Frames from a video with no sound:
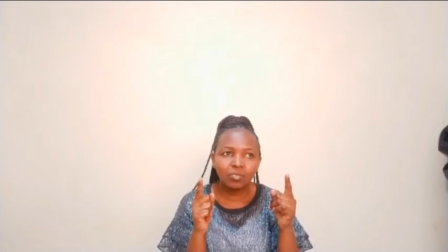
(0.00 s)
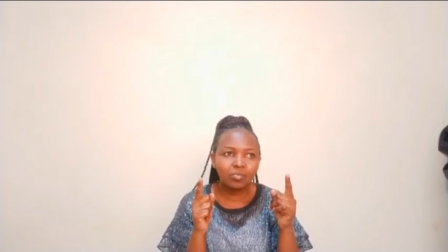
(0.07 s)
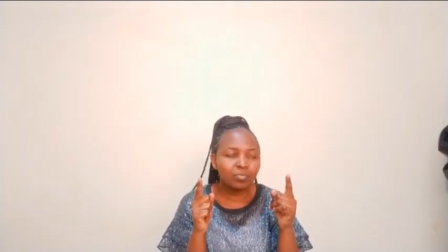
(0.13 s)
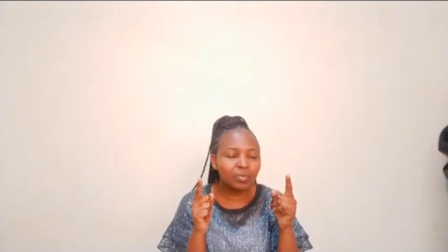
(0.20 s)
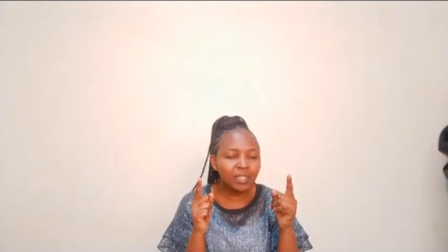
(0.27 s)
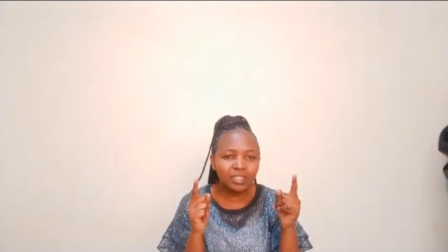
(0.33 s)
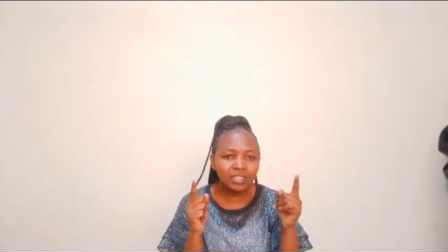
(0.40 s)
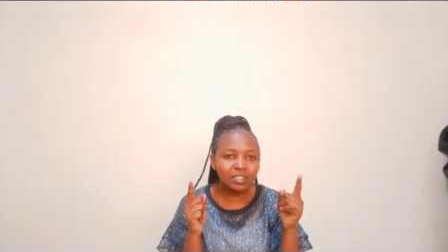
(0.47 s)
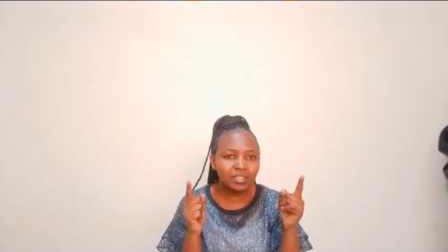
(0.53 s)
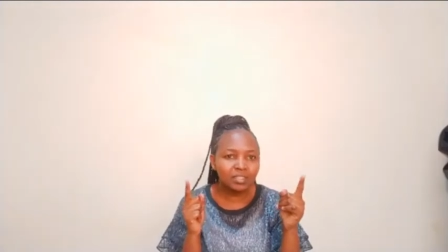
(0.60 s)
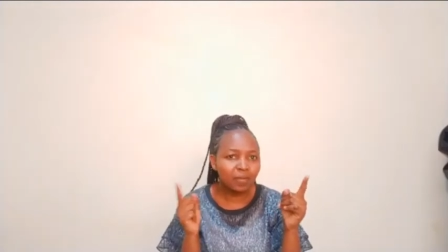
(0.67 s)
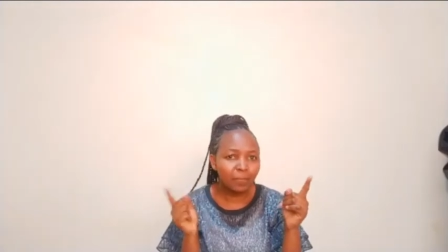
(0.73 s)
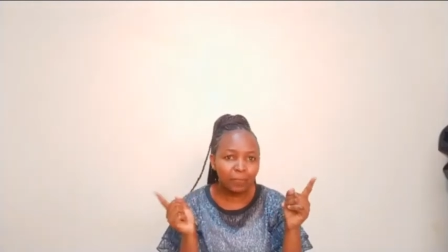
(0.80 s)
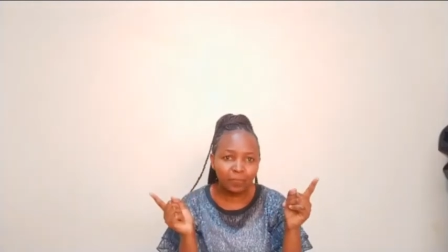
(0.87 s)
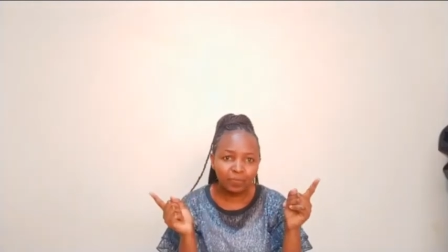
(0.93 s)
please
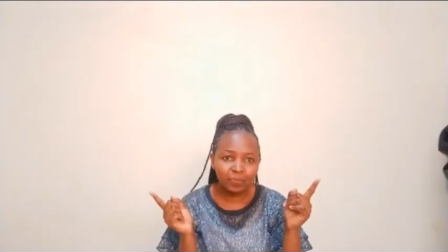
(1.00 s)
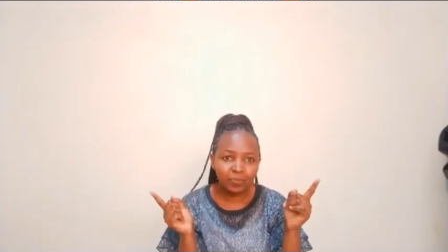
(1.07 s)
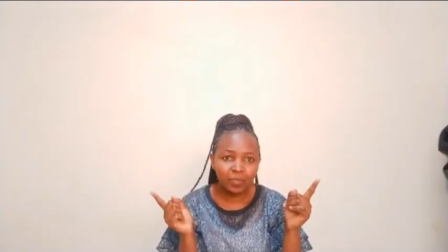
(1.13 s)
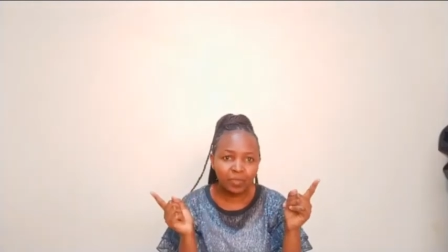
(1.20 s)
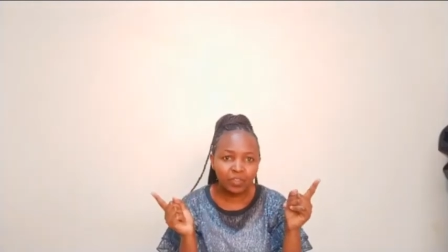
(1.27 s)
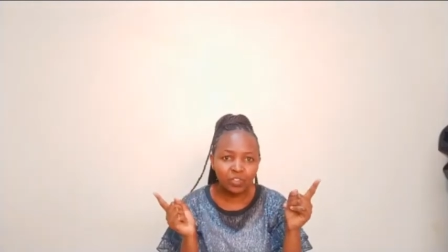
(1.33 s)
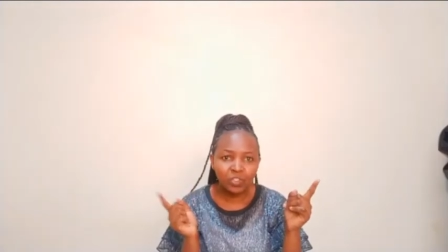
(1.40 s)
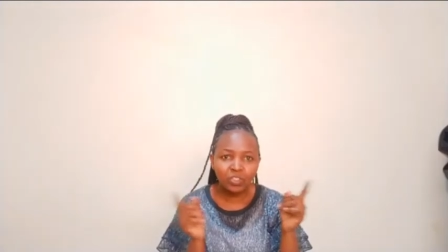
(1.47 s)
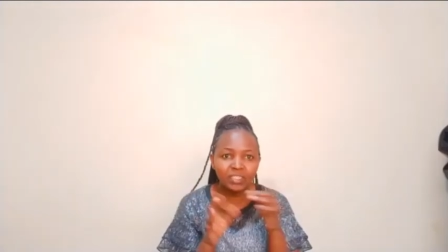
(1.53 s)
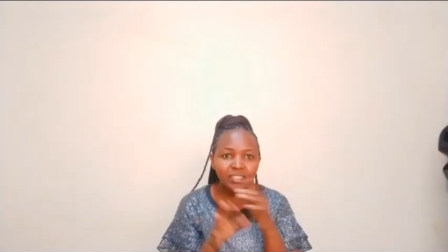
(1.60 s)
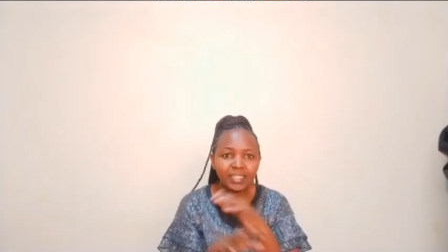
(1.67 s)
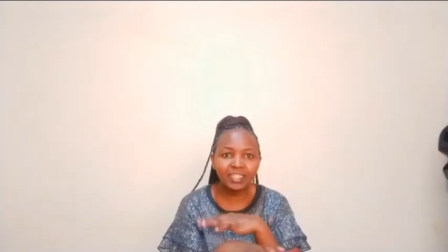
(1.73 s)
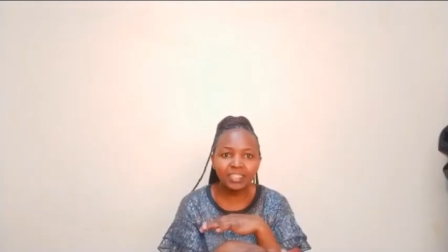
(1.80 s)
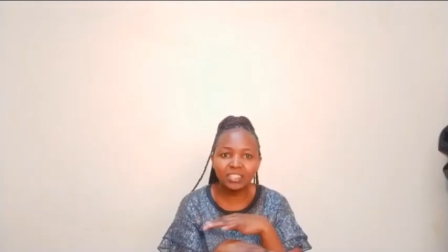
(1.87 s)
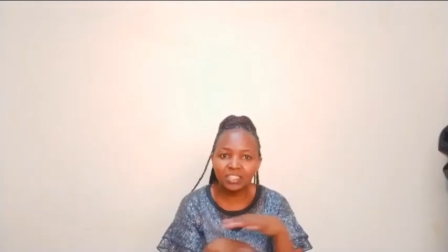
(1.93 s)
don't
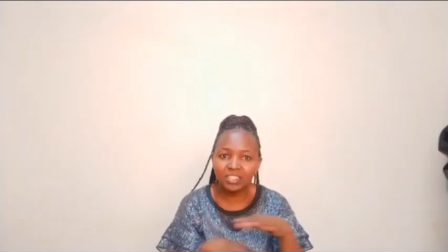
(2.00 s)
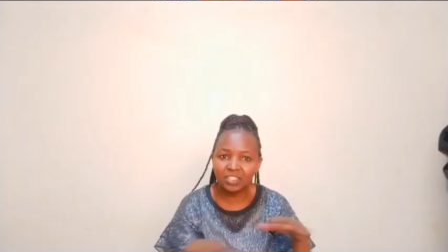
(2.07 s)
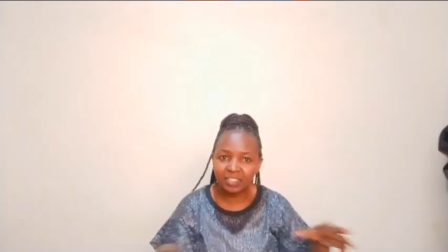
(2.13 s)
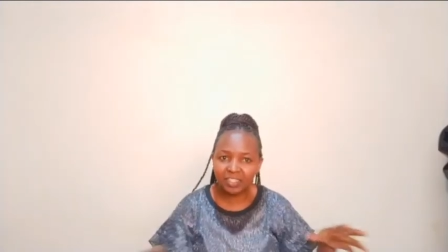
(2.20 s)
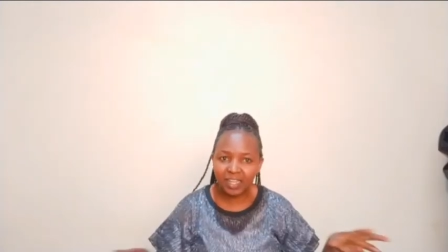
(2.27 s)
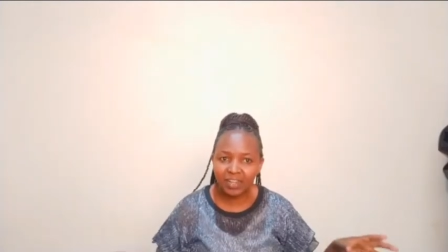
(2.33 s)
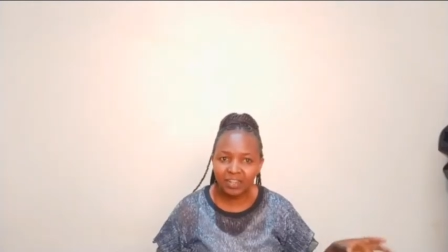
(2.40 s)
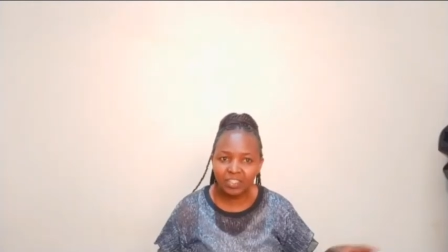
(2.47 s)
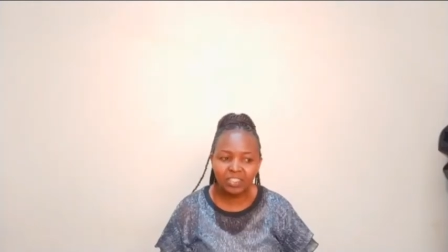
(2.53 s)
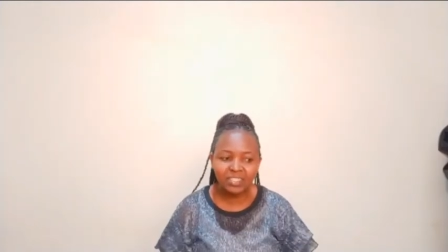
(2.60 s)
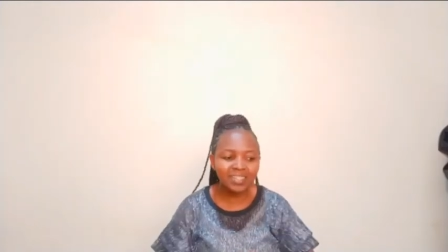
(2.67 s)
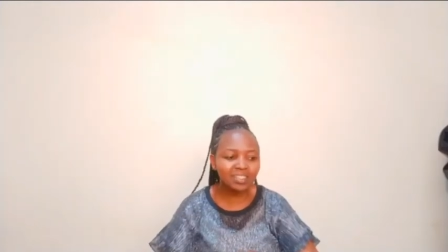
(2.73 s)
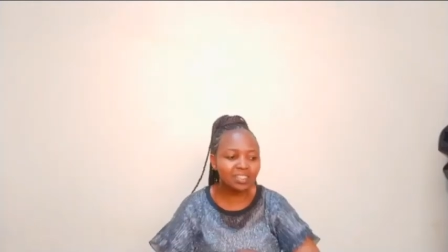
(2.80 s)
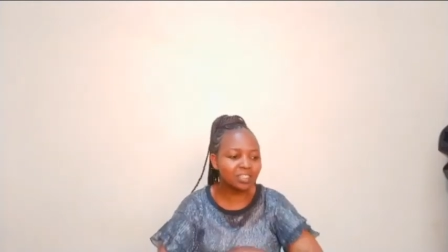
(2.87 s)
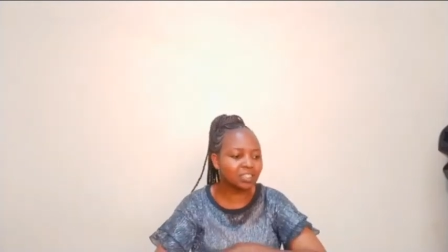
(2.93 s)
get discouraged.
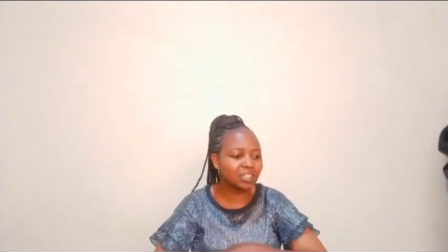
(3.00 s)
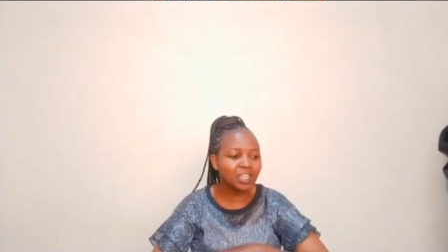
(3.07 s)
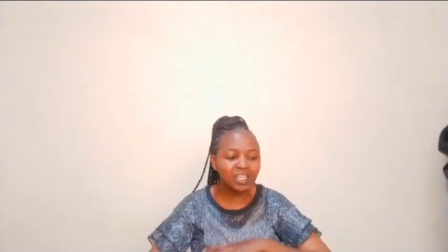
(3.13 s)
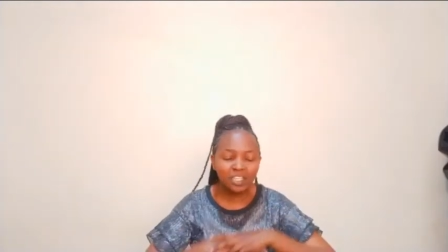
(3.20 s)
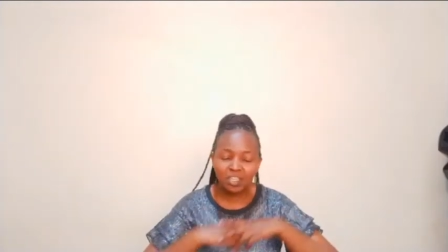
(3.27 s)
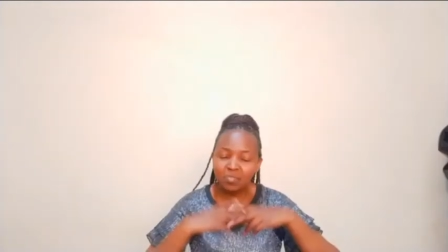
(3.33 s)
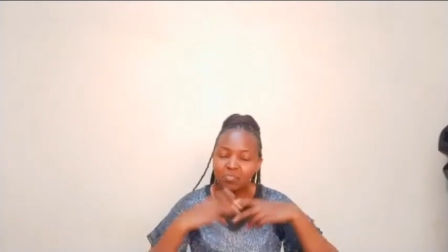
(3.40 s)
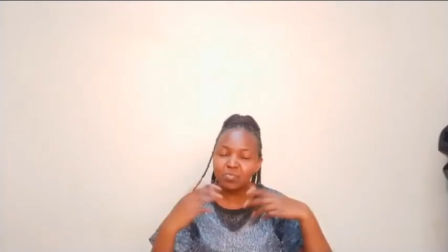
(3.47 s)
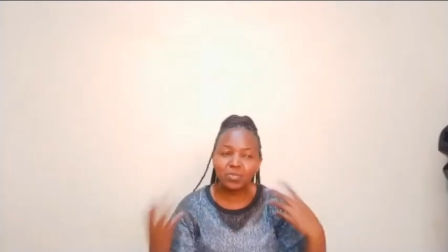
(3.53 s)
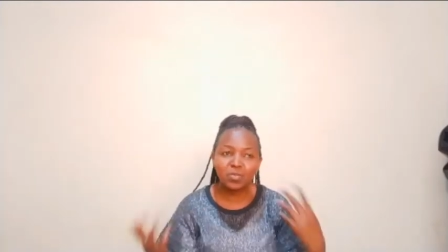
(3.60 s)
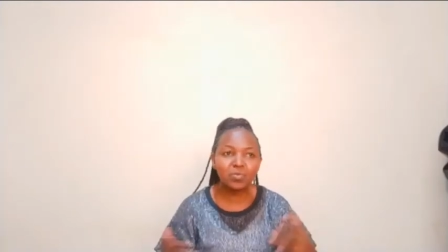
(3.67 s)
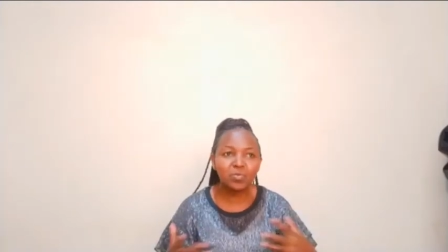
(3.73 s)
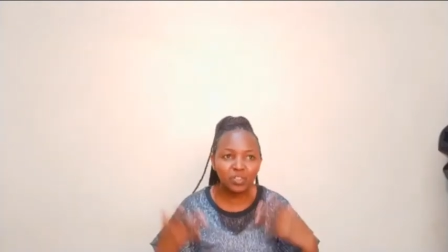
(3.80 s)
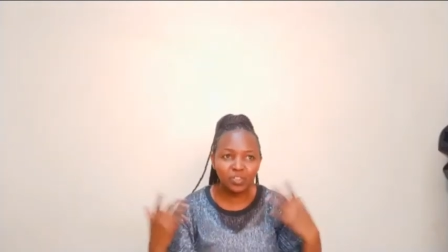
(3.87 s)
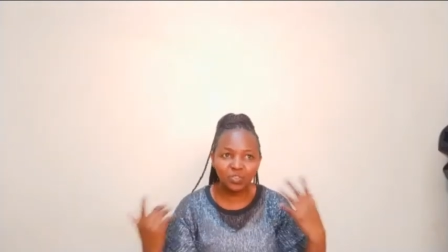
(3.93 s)
Just keep doing
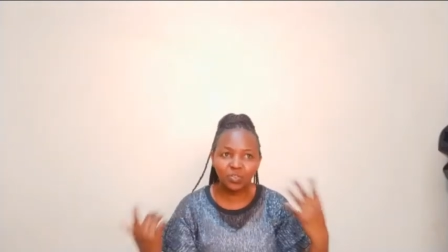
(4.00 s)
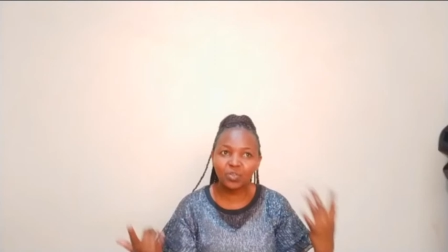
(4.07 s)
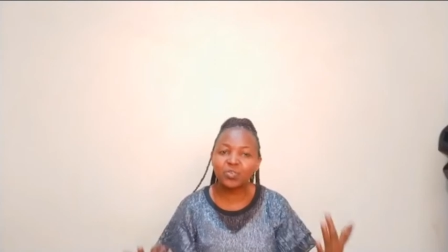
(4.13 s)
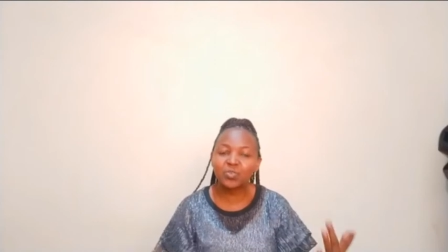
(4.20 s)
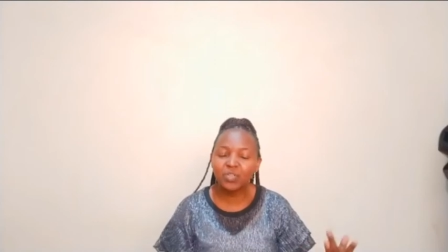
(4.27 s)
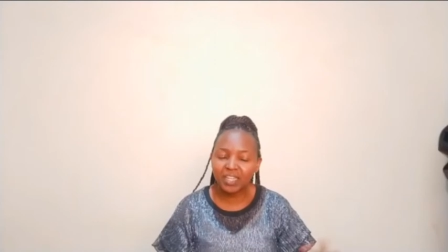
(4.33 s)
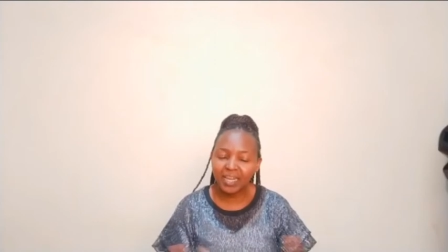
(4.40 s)
what you're doing.